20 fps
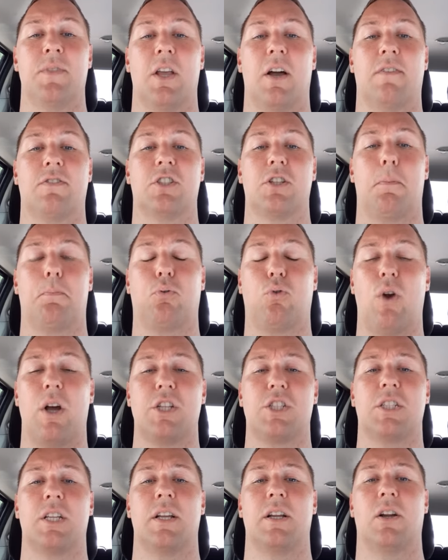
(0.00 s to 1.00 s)
of
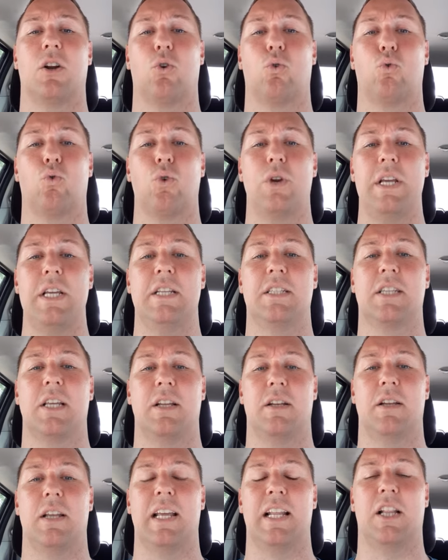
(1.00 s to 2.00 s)
suppressing
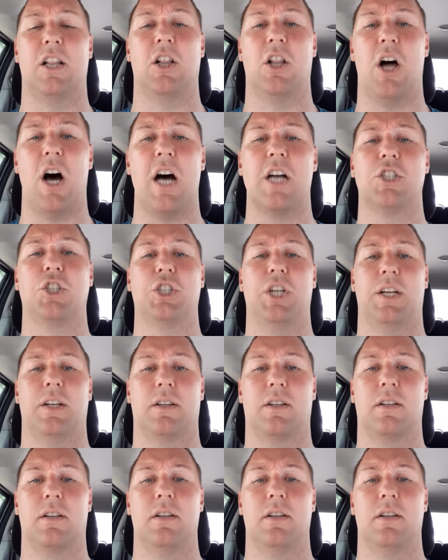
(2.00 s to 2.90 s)
reason and logic,